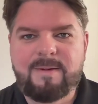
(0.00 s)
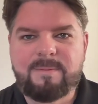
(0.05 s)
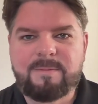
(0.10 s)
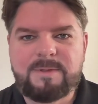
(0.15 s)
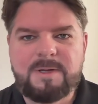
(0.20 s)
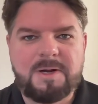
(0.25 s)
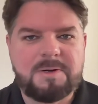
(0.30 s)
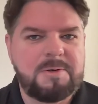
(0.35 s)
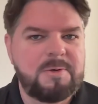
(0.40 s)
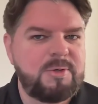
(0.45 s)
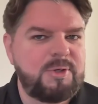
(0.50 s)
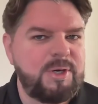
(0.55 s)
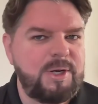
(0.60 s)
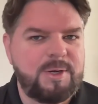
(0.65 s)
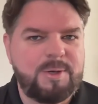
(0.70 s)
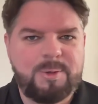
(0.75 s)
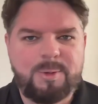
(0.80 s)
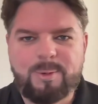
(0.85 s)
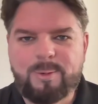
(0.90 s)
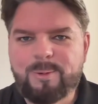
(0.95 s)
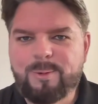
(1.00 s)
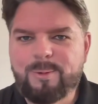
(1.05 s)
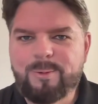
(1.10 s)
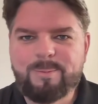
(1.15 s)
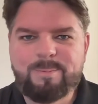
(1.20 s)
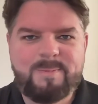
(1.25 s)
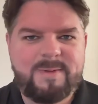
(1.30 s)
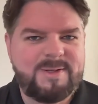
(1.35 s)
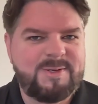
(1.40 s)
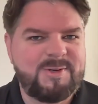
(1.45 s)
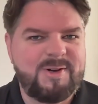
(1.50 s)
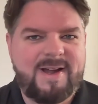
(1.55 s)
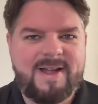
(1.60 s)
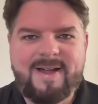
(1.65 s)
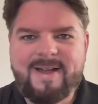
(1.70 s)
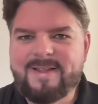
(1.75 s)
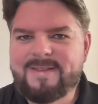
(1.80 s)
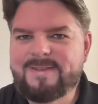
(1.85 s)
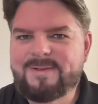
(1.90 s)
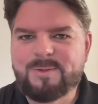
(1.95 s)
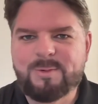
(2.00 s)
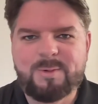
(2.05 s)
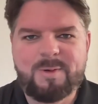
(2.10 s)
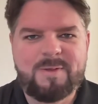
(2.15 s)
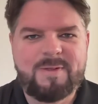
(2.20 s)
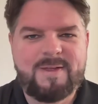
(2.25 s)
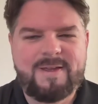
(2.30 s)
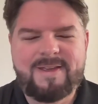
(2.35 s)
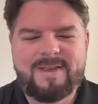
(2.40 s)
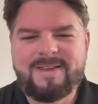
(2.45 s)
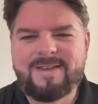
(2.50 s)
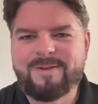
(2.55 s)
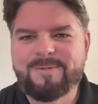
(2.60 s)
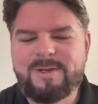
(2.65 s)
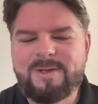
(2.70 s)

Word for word: Dr. Jekyll, Mr. Hyde sort of thing.